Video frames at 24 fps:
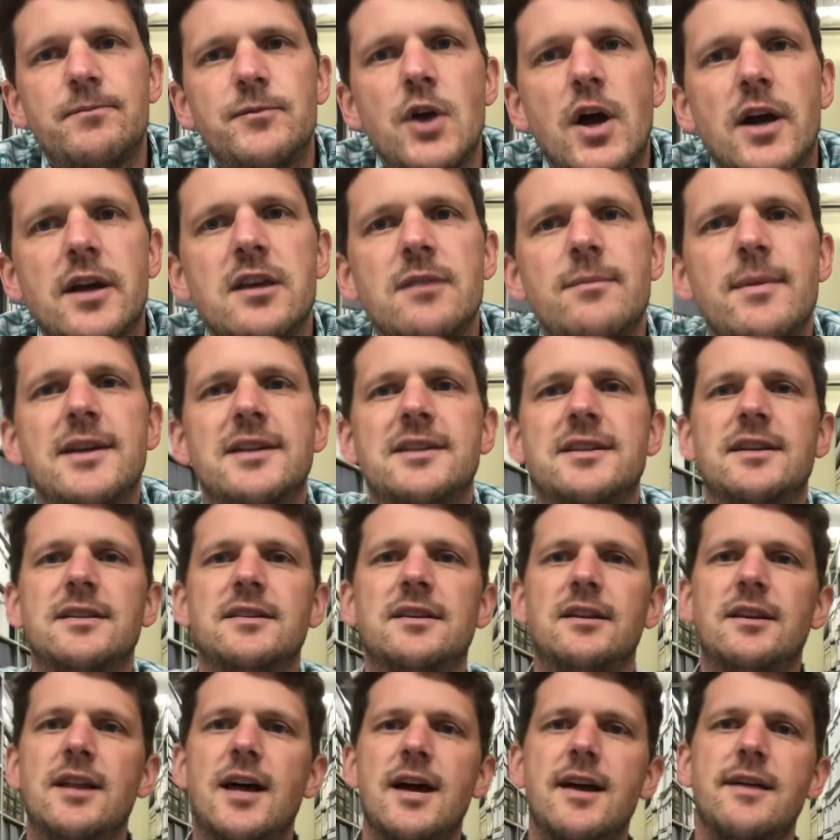documenting
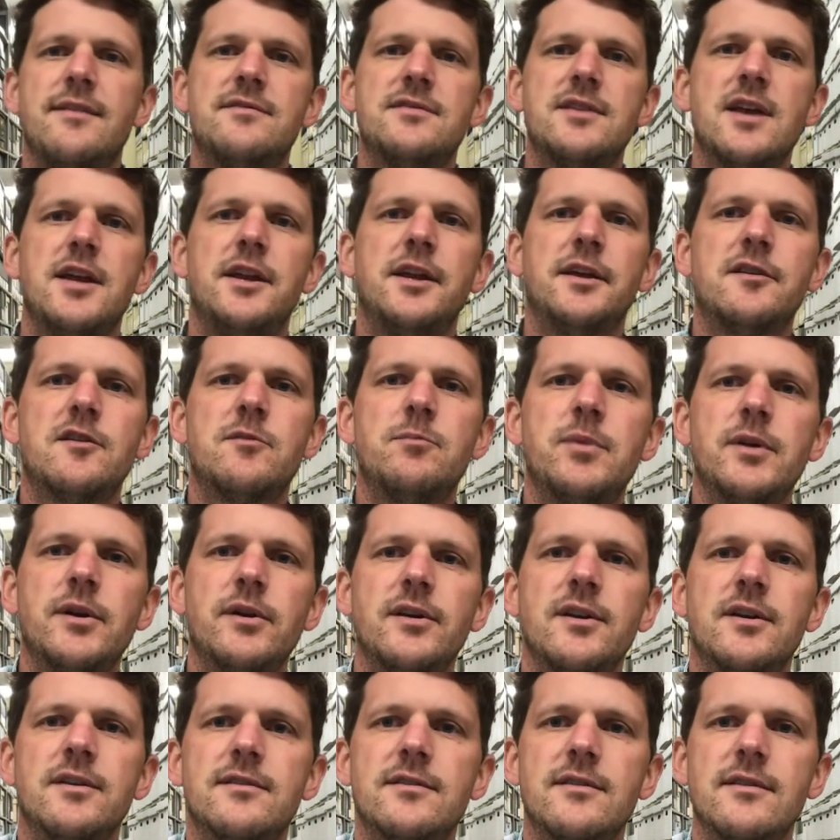the lives and
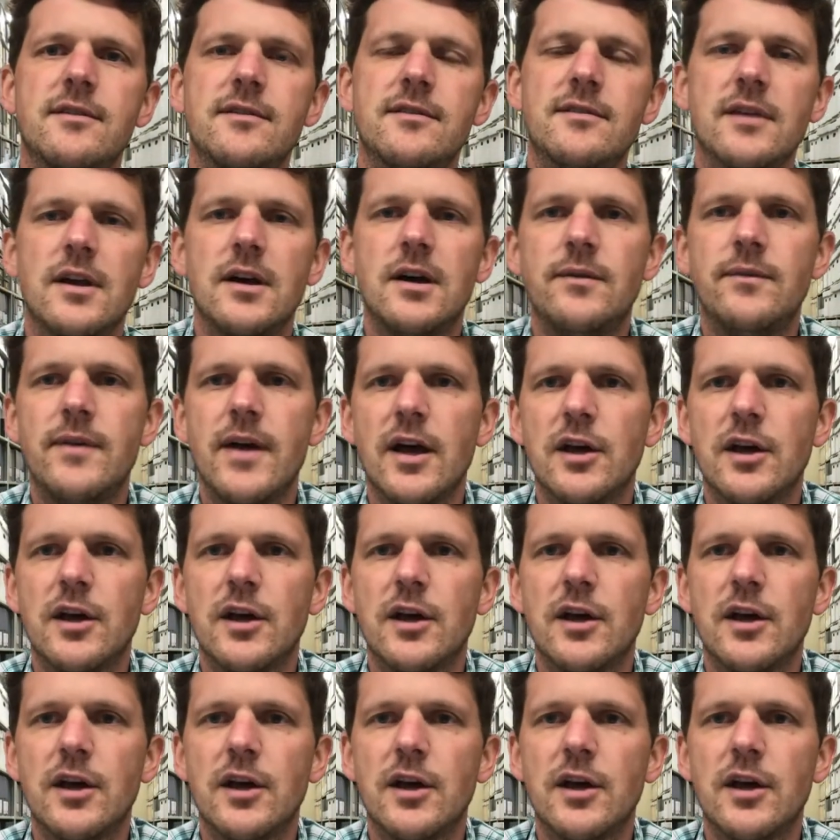experiences of